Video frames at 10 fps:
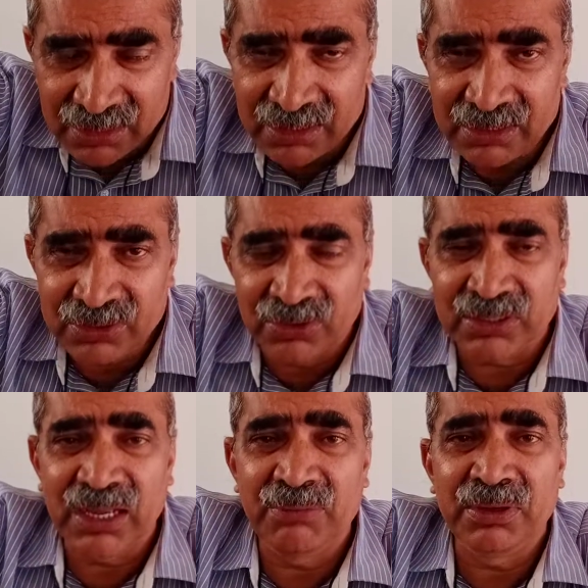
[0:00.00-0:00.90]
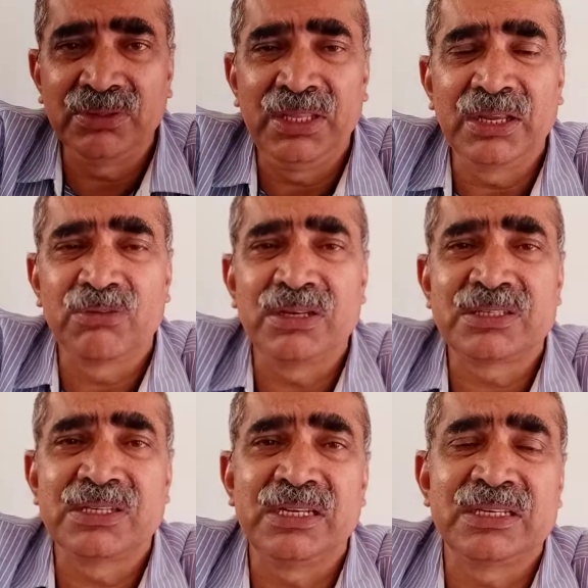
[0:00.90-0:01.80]
not having the equal
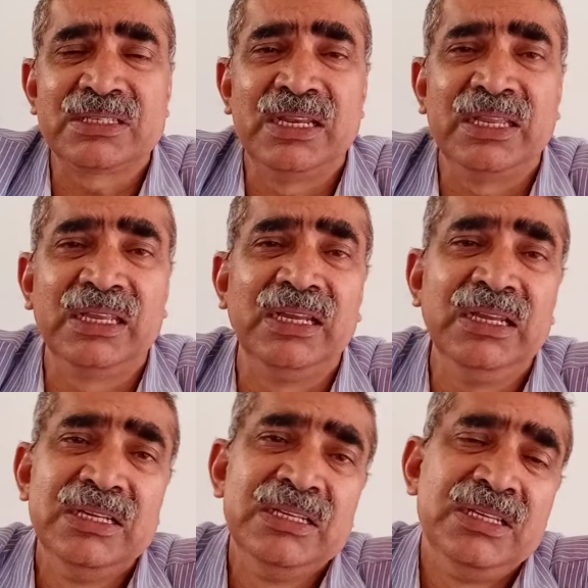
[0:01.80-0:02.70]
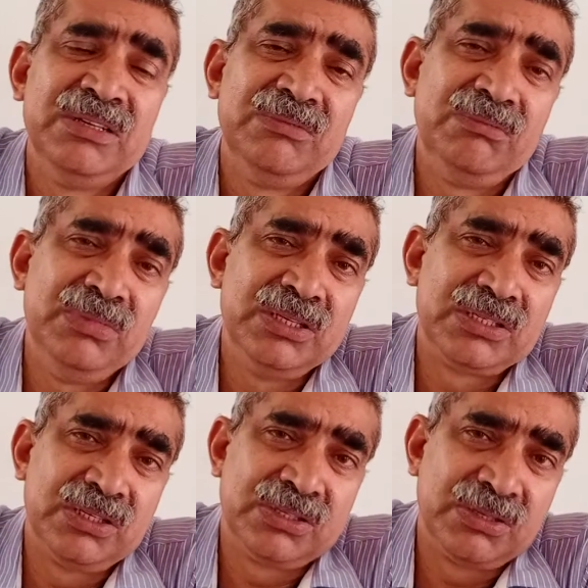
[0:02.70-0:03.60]
status like a
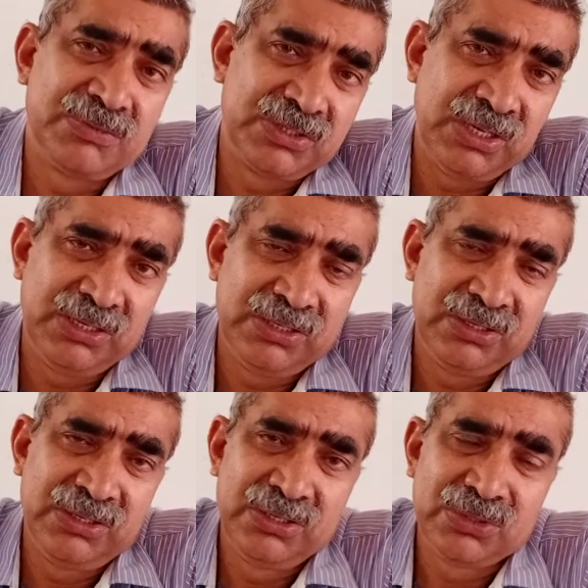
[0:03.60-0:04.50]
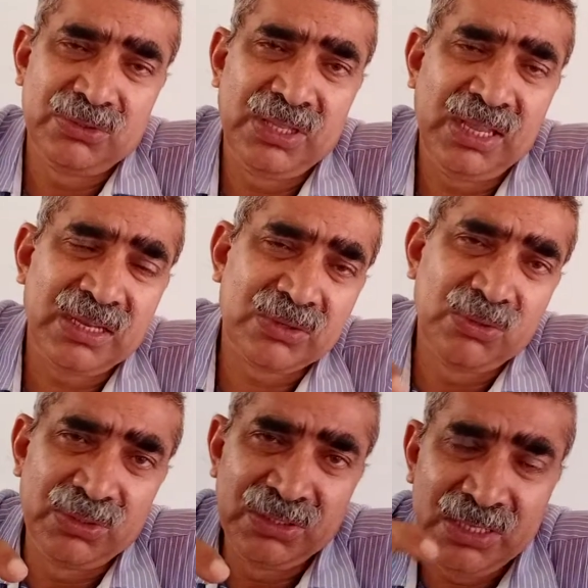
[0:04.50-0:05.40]
ministers of state. So they are
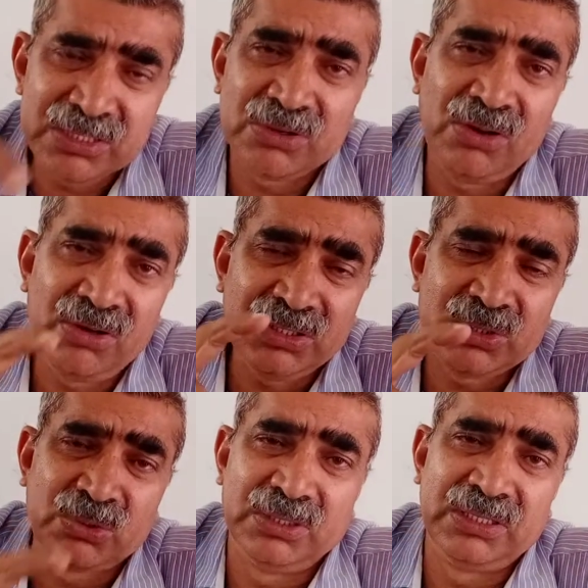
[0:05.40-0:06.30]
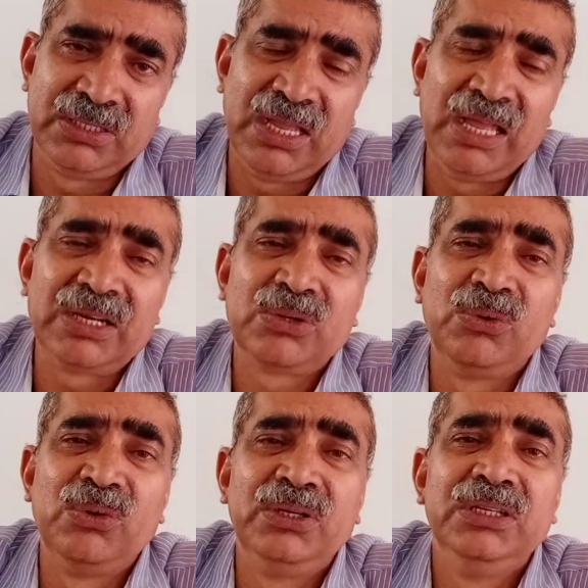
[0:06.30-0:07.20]
called, these all together are
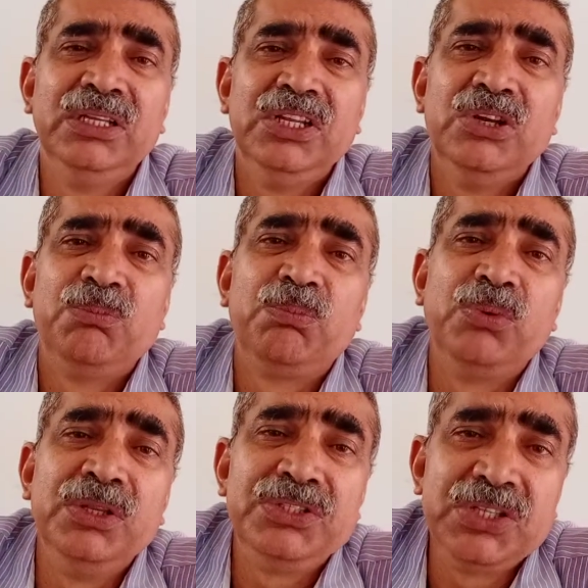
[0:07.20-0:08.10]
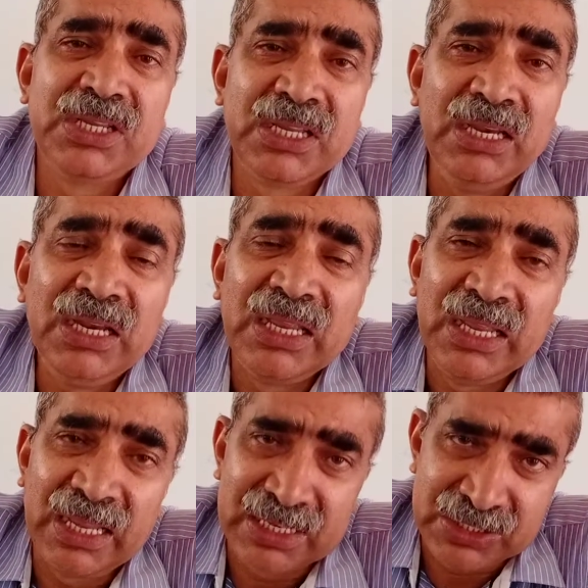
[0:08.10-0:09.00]
called political
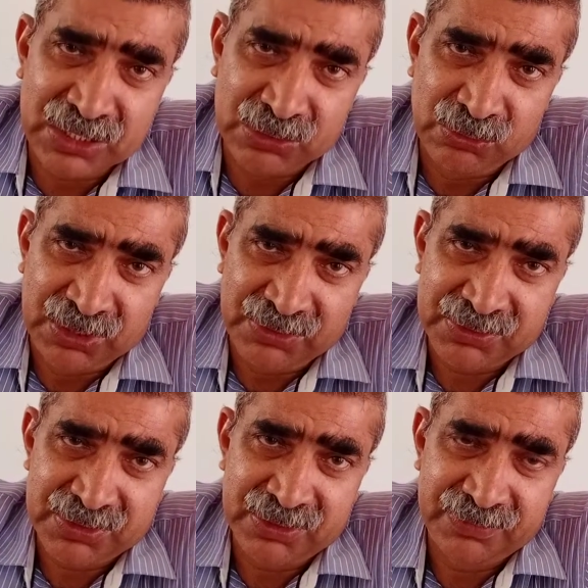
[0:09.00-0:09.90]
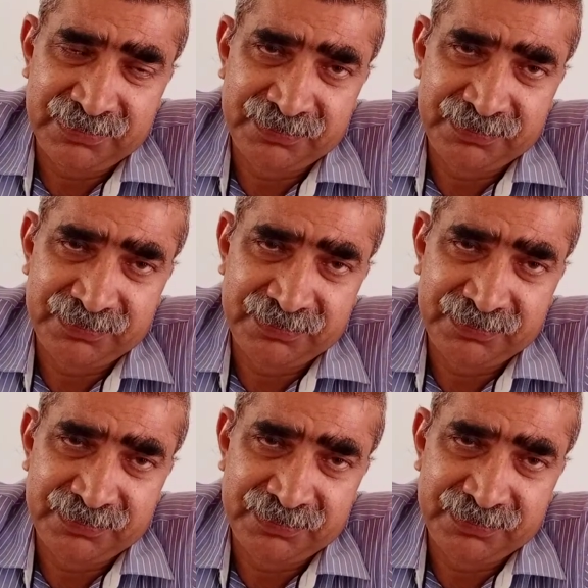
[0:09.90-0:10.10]
executives.